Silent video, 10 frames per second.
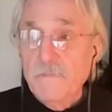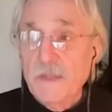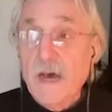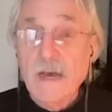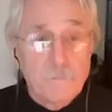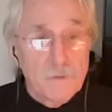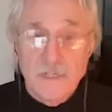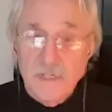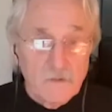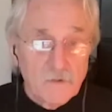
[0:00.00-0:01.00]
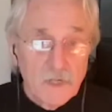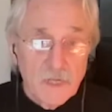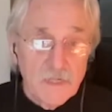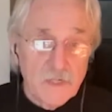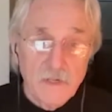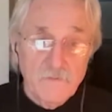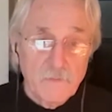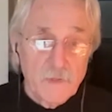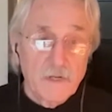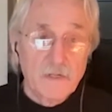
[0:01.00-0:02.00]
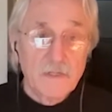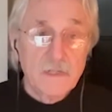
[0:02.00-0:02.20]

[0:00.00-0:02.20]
the hyper segregation of American